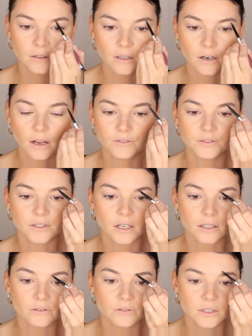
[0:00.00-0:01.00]
that I've
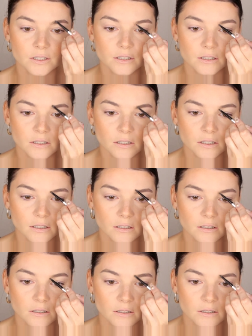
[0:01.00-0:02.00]
done recently,
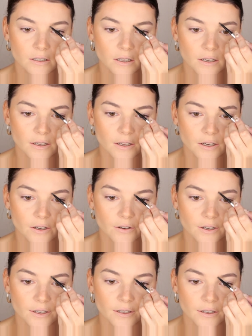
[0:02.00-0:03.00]
and here
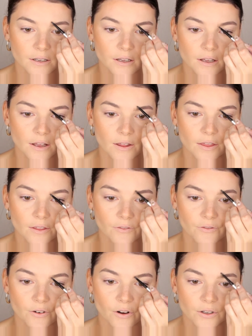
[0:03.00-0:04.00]
in the
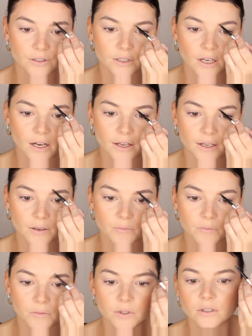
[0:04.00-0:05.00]
front I am